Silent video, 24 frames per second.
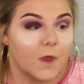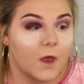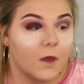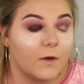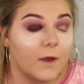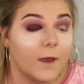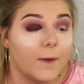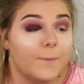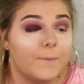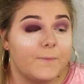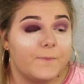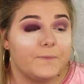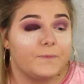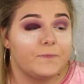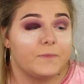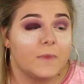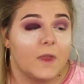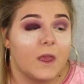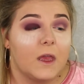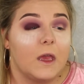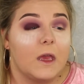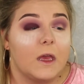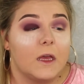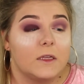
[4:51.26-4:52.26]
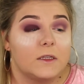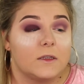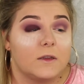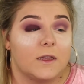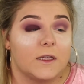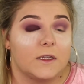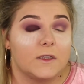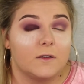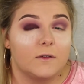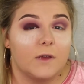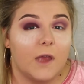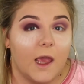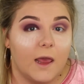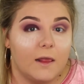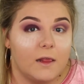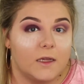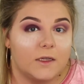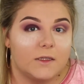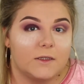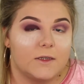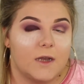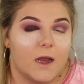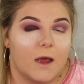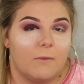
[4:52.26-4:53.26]
Okay. So that's okay
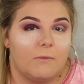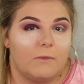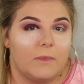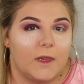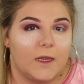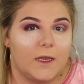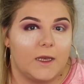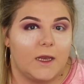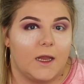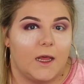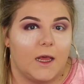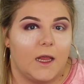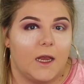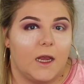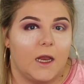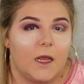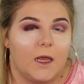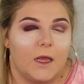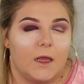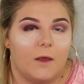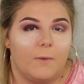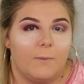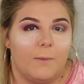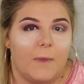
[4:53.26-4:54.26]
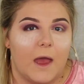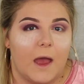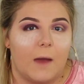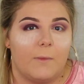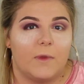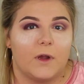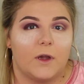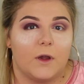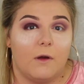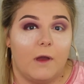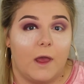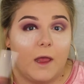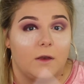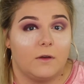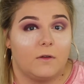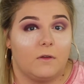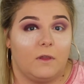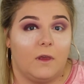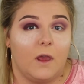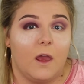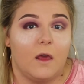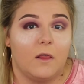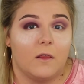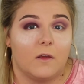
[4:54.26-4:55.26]
that it's not blended, but I'm going to go ahead and do
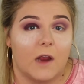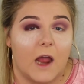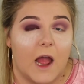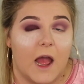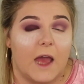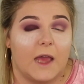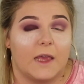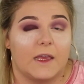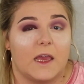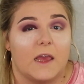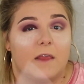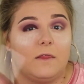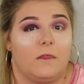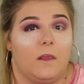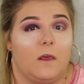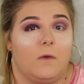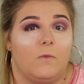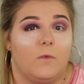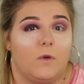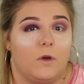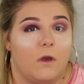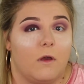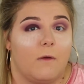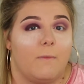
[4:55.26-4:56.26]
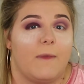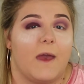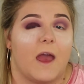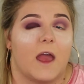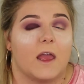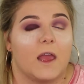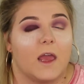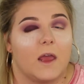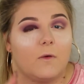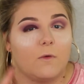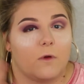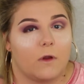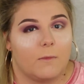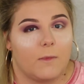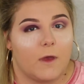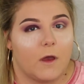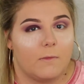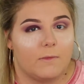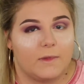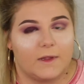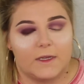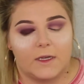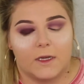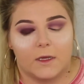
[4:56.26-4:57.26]
the other eye and then we'll come back and worry
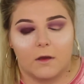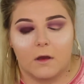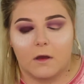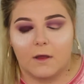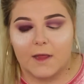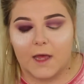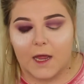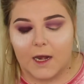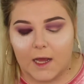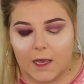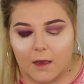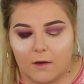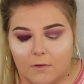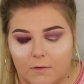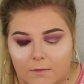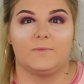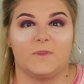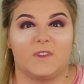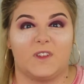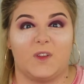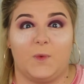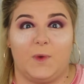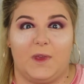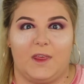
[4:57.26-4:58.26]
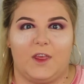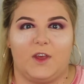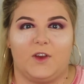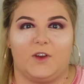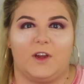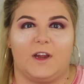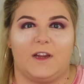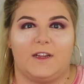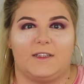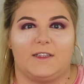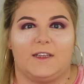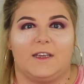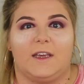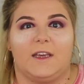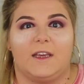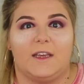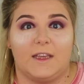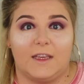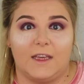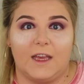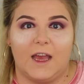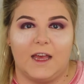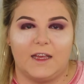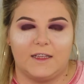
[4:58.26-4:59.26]
about blending all that out. So we look crazy,
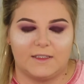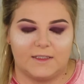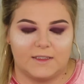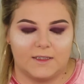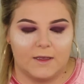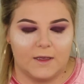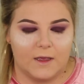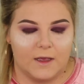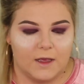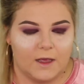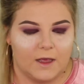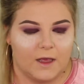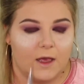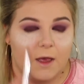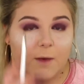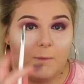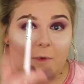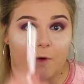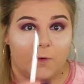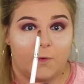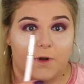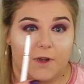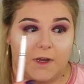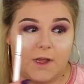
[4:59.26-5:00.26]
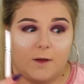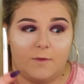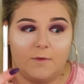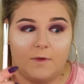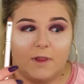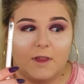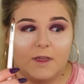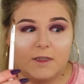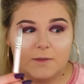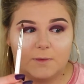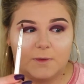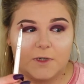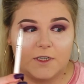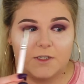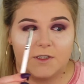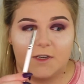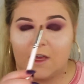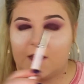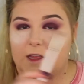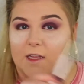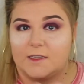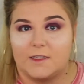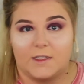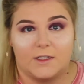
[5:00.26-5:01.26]
yes, but we're done with this brush
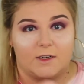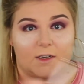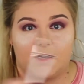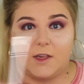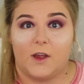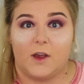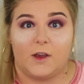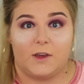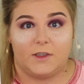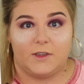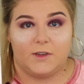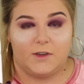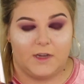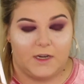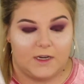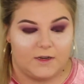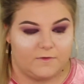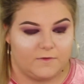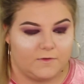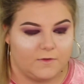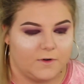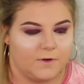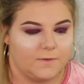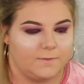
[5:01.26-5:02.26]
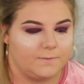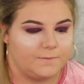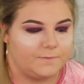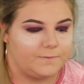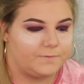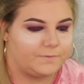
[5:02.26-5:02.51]
now. That's literally all you need it for.